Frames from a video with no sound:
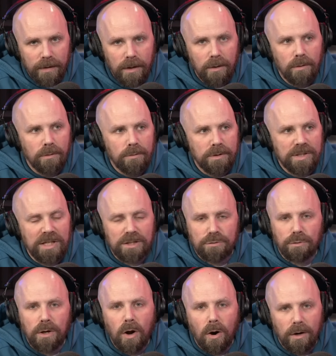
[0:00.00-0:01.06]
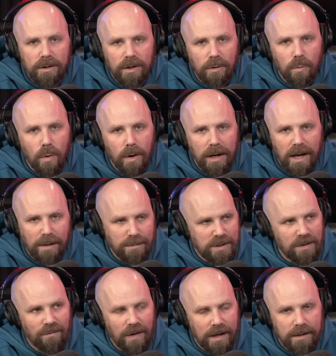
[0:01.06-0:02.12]
who disregard their war games
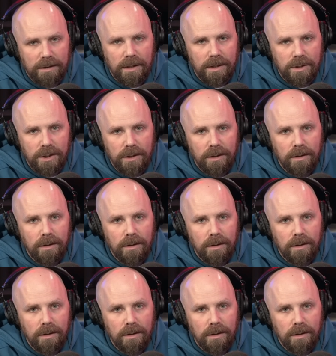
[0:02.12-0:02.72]
advantage